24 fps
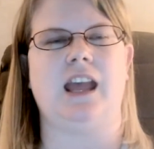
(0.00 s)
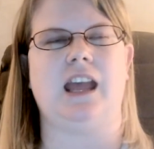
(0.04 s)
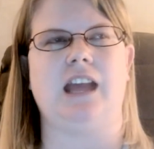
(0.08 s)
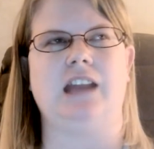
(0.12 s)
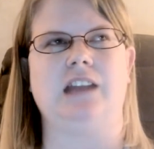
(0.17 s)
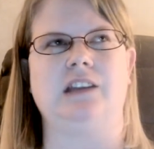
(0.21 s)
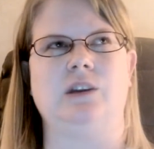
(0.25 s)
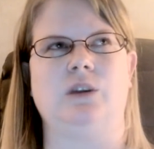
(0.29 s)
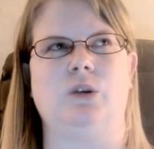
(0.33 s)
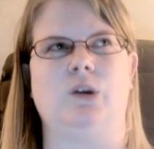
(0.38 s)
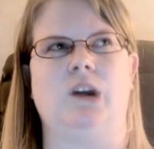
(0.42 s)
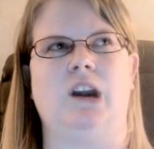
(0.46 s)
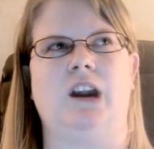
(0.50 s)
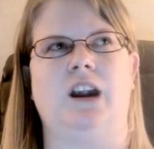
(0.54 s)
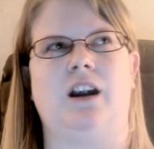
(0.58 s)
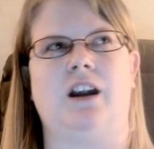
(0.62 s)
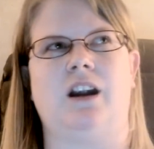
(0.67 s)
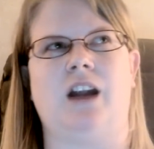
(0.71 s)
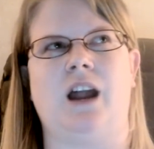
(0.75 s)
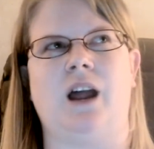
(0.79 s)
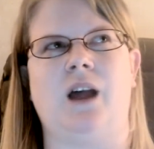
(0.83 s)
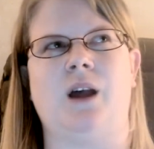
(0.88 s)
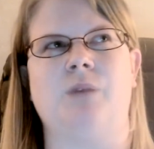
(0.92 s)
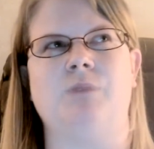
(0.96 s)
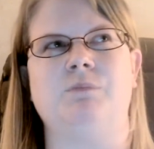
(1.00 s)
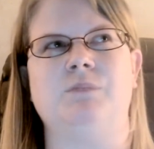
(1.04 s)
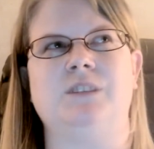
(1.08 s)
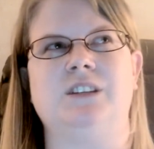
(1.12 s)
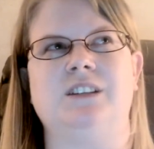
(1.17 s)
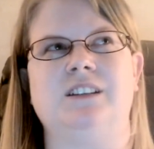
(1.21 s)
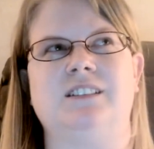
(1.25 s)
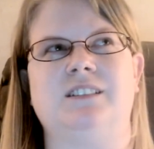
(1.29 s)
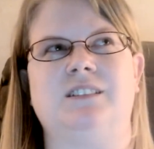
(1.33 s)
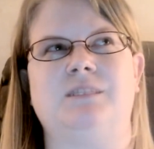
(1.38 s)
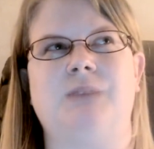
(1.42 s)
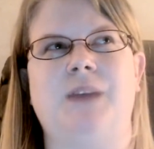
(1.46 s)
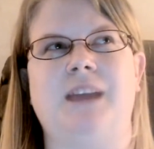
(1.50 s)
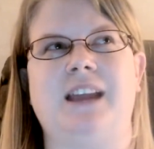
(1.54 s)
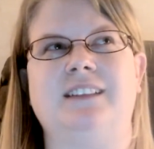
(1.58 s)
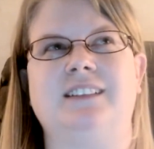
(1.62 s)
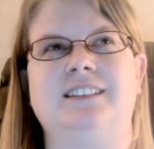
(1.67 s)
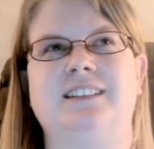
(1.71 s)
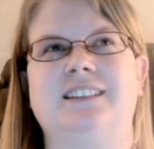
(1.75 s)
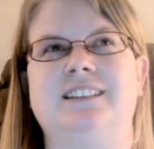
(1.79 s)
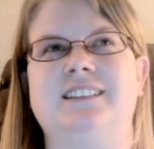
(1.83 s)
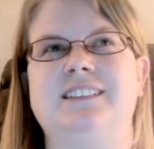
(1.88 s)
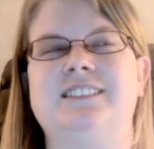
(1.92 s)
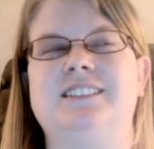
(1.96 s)
to where I'm just
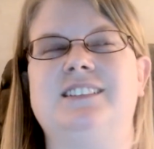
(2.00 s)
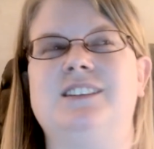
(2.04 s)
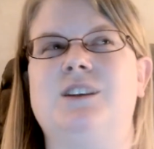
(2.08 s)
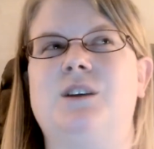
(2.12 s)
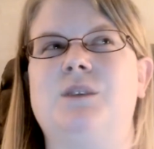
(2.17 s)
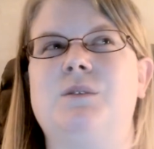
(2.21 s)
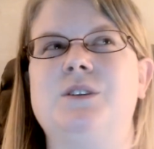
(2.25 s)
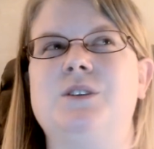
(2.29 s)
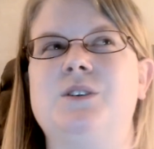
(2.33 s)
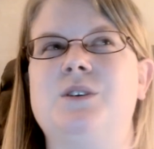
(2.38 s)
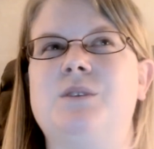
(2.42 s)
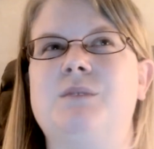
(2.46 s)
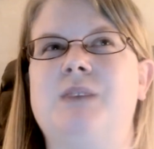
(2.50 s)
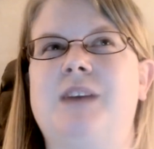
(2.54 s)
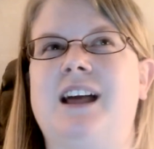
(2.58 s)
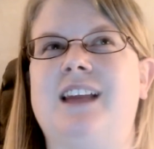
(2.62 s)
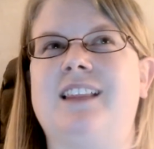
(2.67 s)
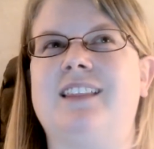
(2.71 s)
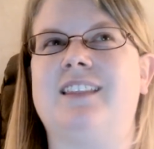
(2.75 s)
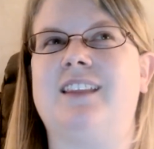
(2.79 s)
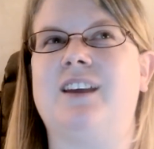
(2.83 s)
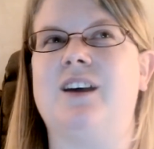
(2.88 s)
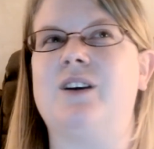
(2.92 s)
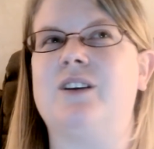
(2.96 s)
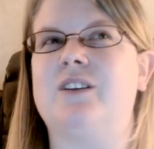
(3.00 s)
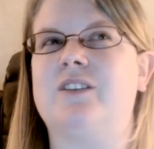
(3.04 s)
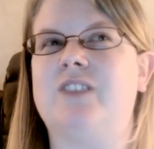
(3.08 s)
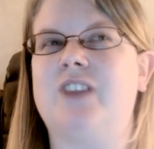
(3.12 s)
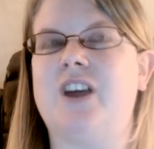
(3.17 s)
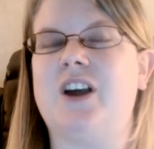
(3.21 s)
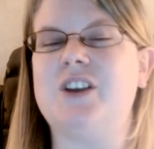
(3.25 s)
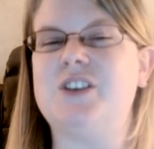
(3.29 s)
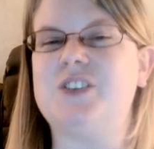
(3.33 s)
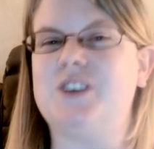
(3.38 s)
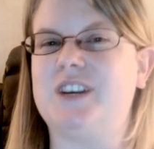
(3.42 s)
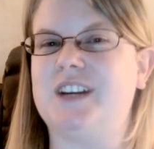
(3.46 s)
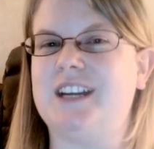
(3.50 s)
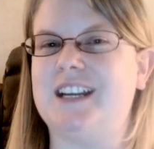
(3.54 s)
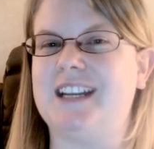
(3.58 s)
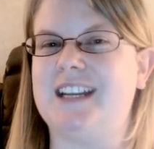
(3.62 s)
basically still doing my load of laundry a